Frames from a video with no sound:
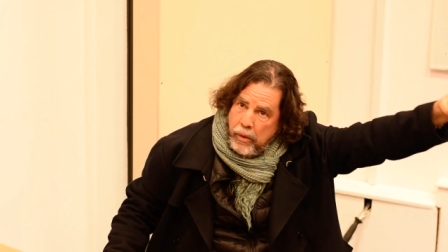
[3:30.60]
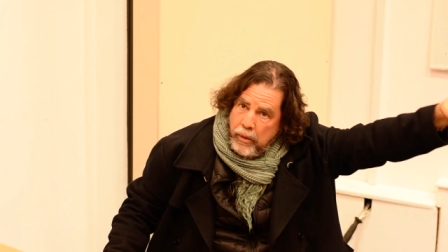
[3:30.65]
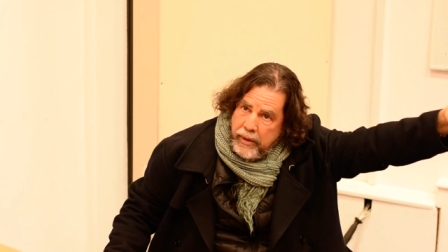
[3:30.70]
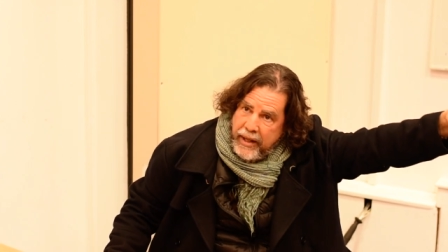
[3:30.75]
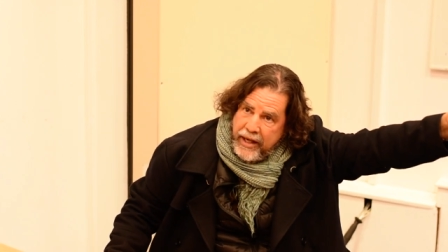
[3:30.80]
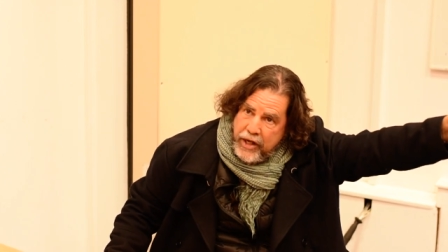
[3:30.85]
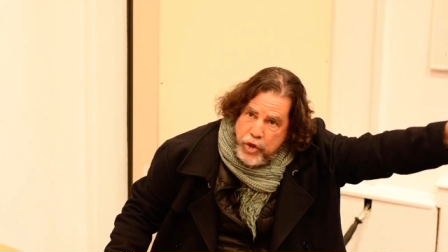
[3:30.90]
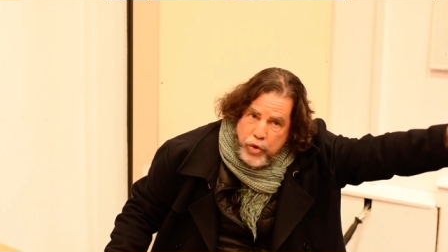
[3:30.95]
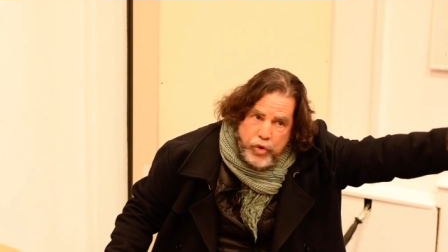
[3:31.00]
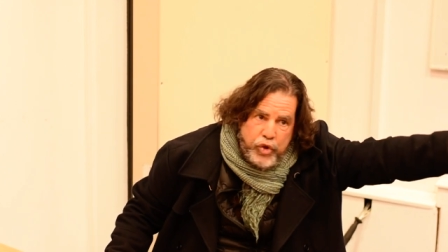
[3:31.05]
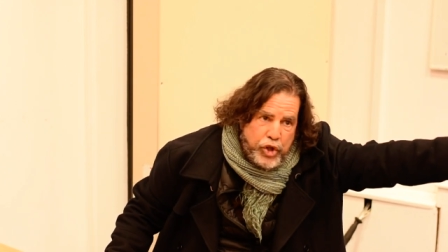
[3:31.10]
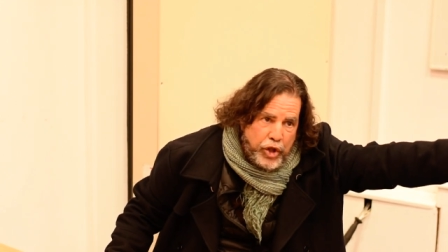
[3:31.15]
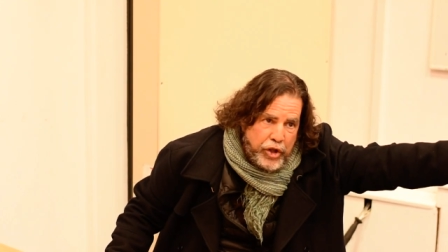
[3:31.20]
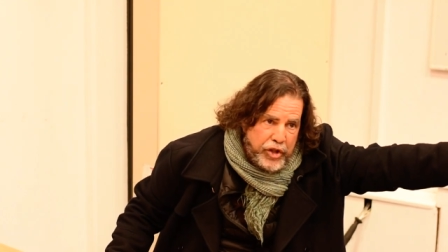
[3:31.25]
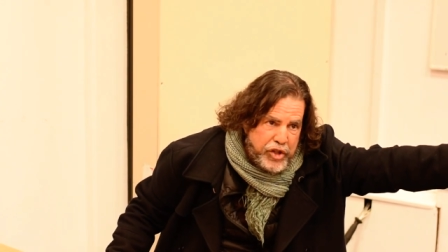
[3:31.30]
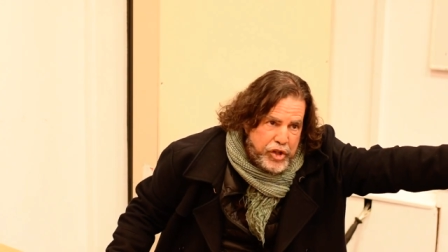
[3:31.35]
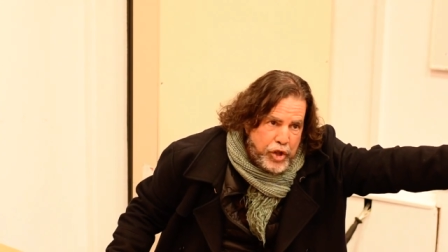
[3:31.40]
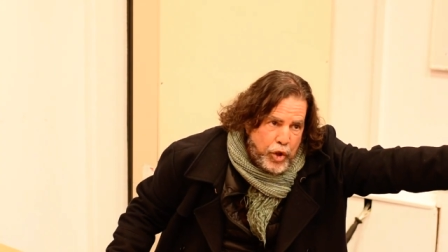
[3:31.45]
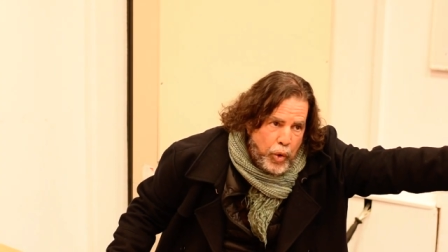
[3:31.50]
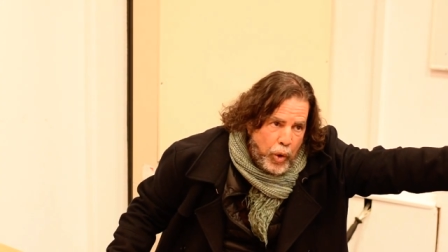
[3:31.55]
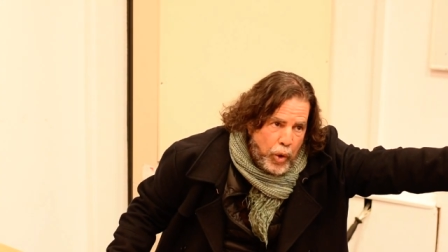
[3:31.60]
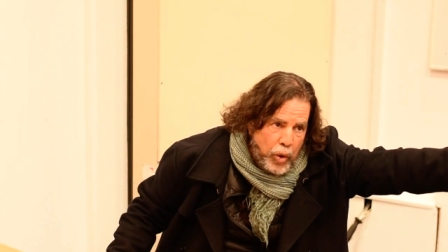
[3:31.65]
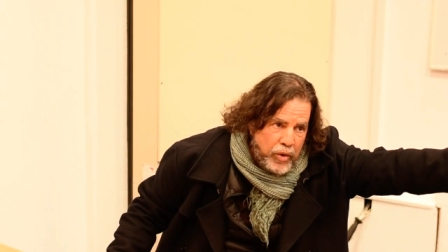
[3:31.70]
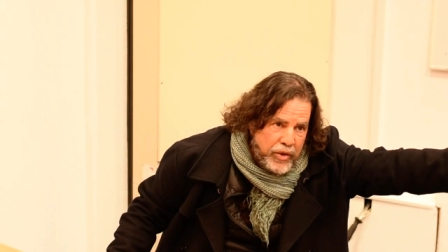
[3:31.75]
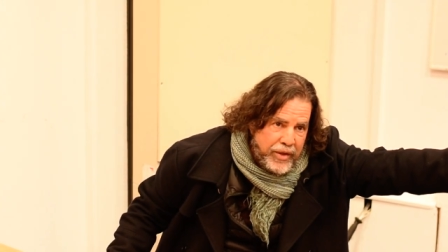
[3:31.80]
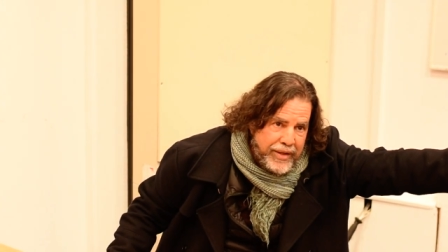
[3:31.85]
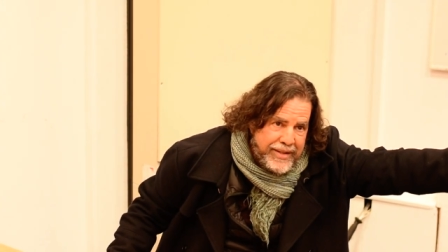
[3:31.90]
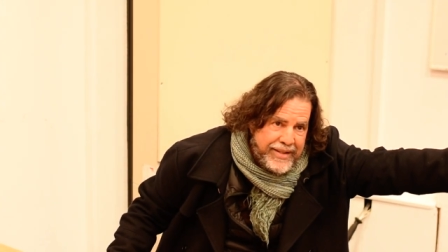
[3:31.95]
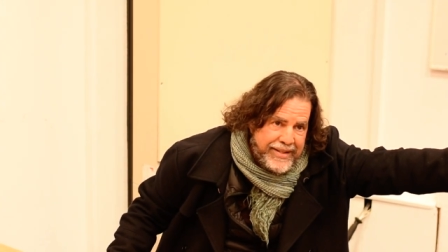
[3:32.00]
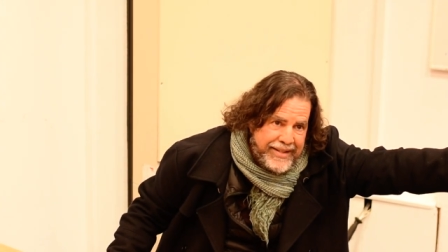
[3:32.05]
the new church
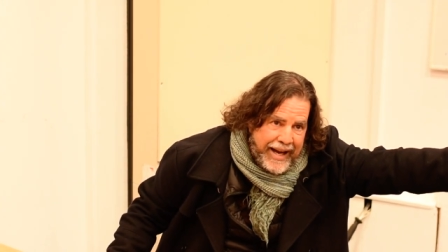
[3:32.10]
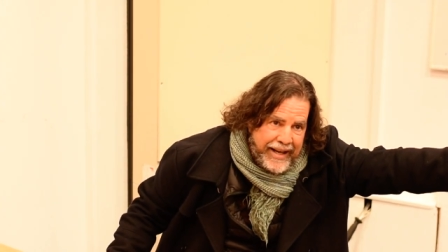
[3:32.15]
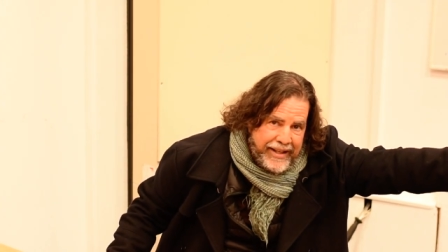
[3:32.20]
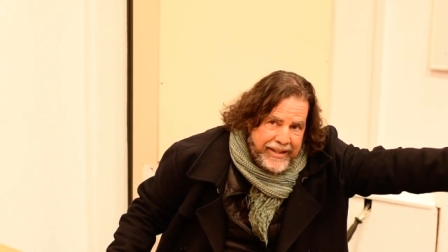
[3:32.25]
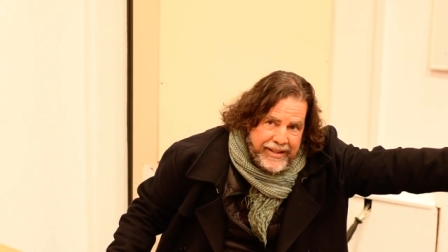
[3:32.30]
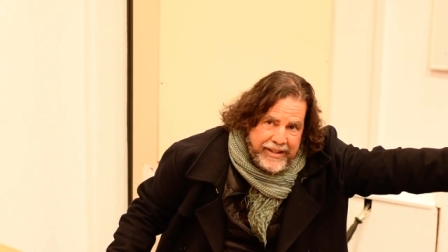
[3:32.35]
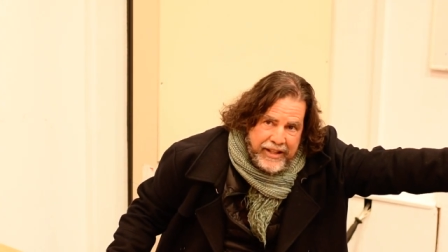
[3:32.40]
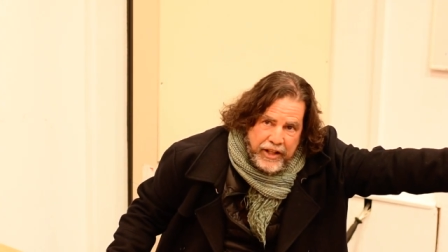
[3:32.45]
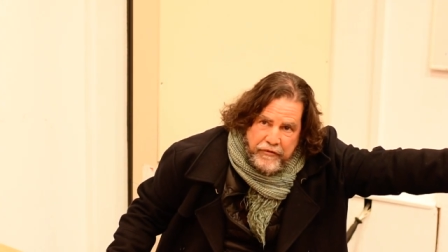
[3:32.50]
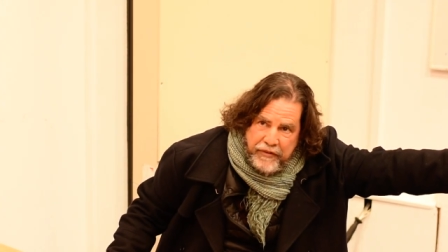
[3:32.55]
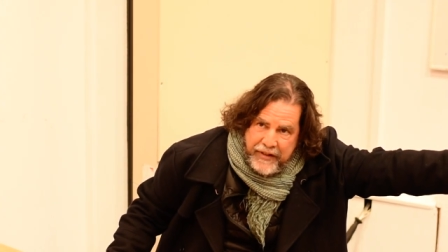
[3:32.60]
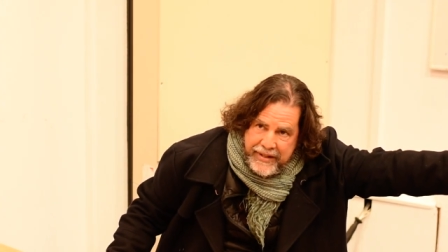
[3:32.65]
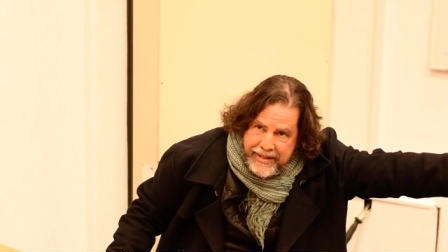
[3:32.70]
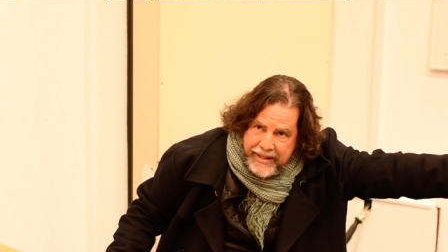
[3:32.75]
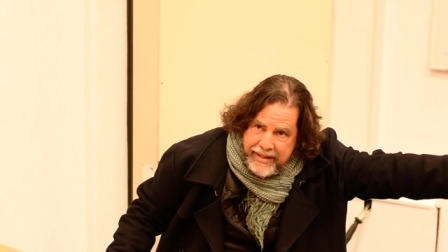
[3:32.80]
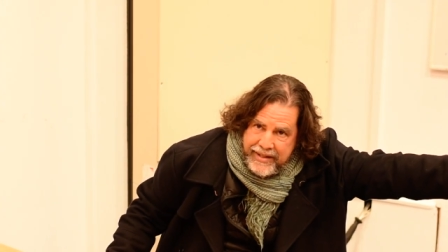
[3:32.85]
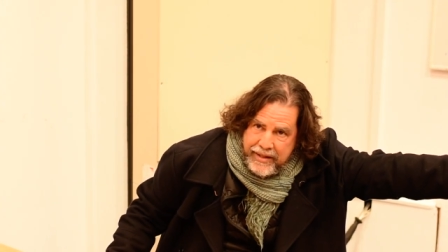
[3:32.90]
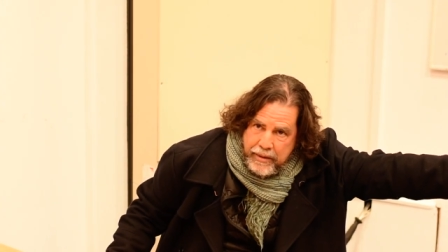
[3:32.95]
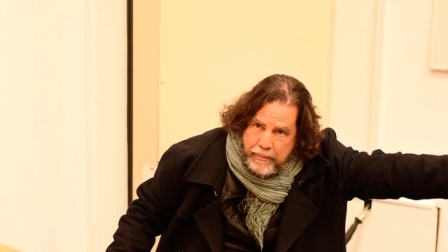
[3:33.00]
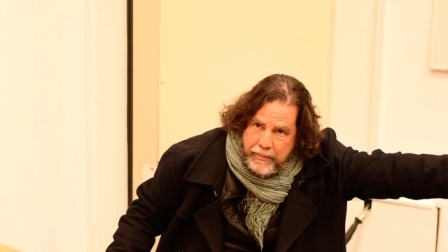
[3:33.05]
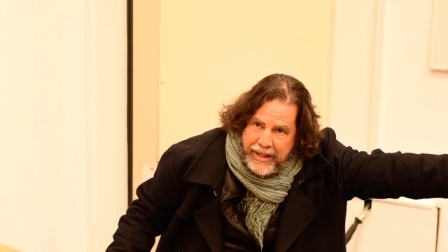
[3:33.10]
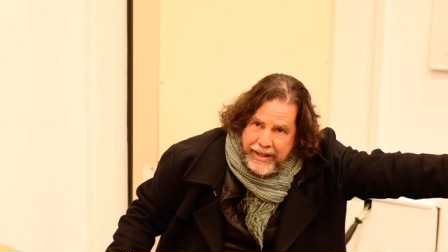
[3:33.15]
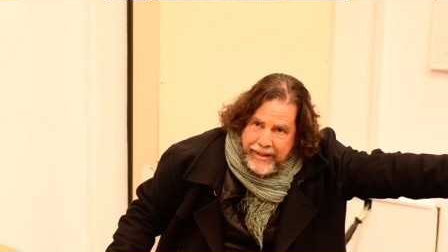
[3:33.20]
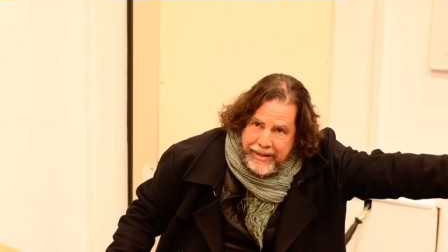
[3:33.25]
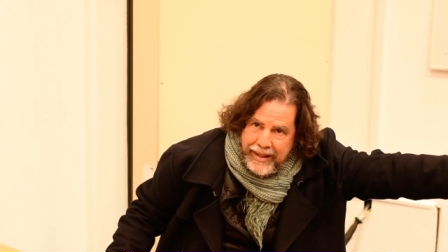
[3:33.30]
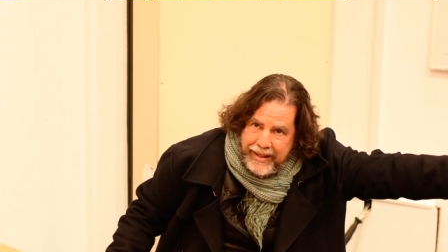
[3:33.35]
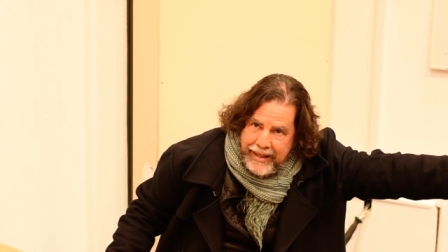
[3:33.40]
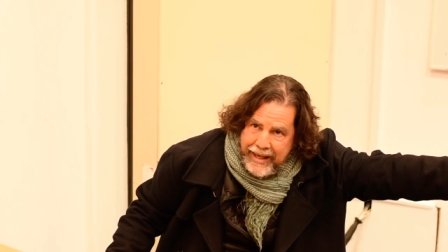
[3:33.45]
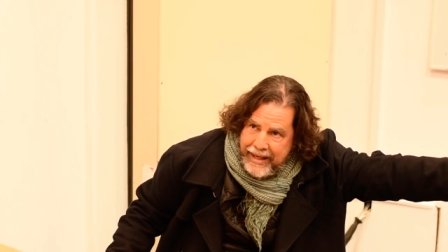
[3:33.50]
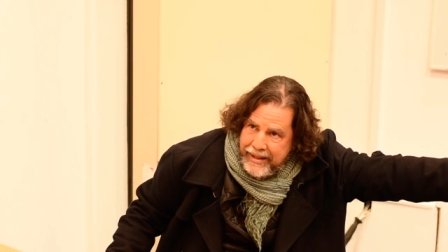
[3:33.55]
called scientificism in
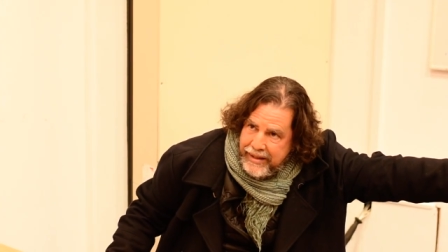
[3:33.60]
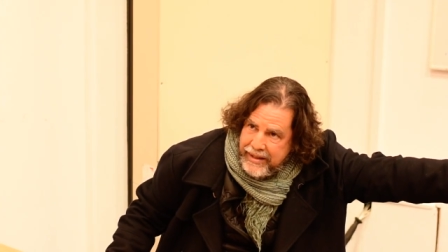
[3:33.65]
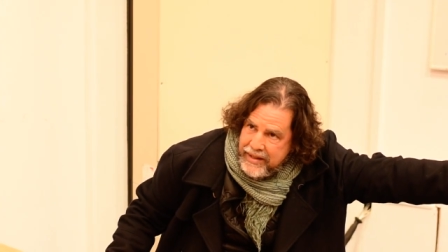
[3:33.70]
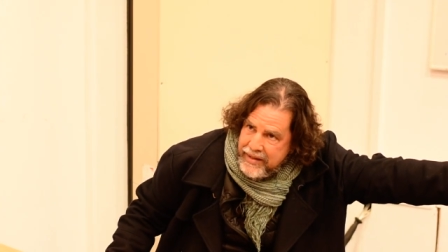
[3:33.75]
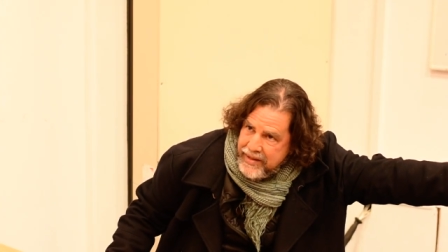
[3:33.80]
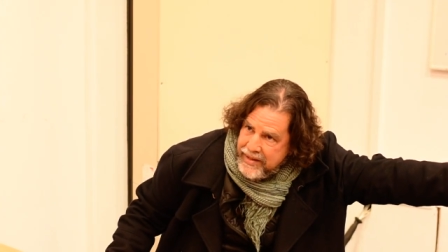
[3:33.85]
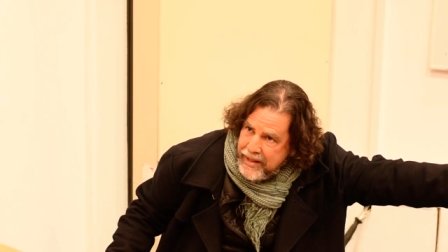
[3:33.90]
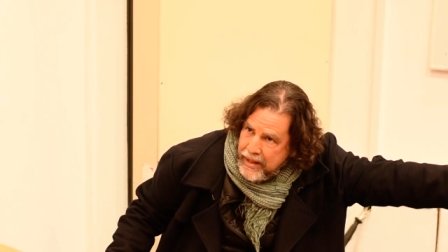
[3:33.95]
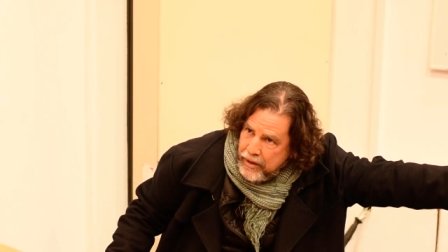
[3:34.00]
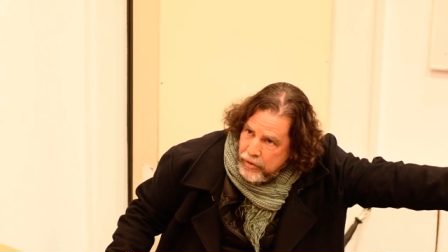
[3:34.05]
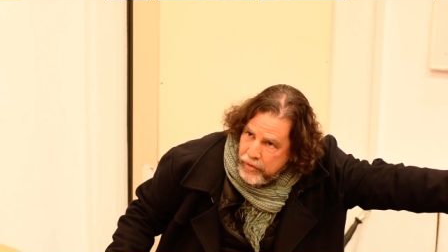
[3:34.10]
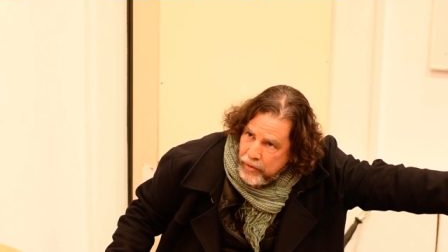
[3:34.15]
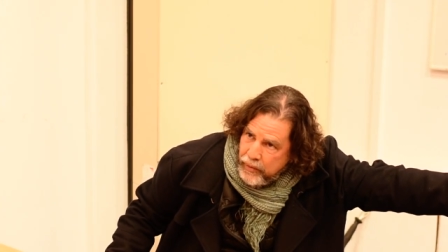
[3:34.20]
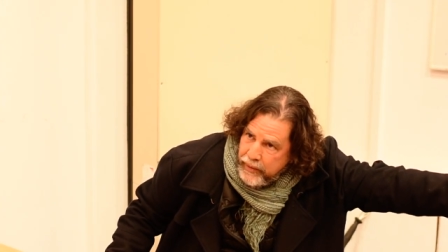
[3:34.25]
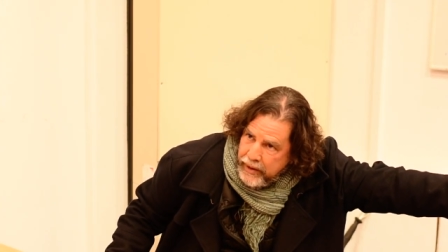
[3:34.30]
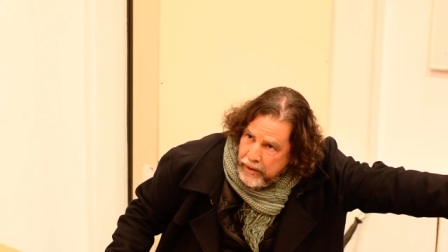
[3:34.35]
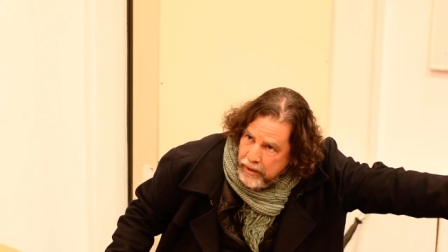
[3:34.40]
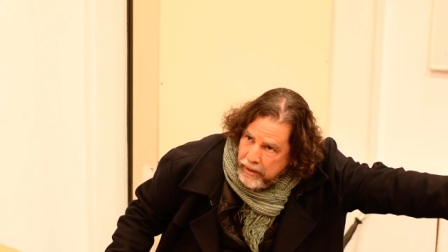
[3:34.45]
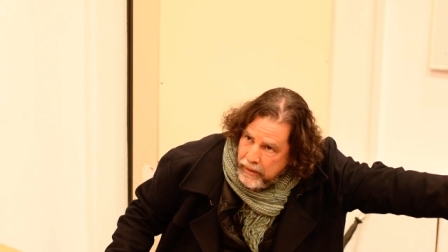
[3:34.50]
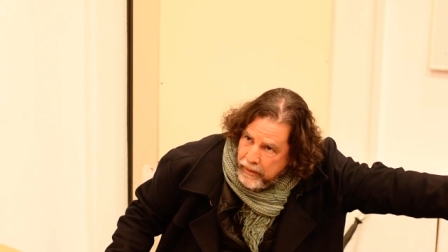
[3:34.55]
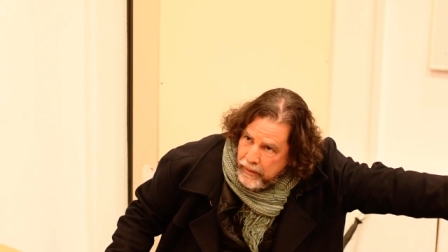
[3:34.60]
the 19th century,